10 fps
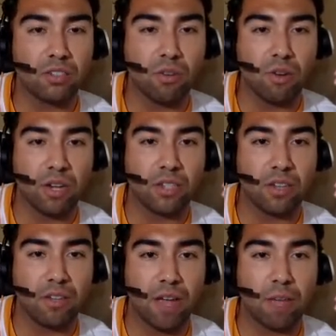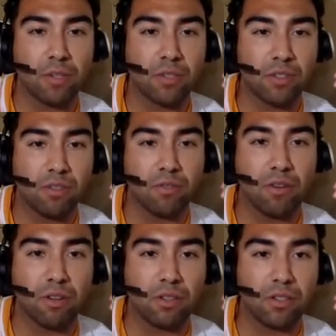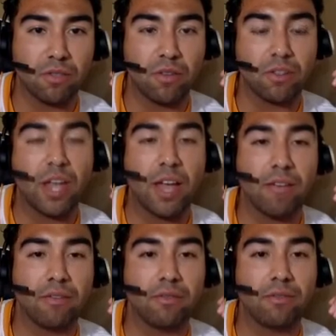stories that have happened so far in this first half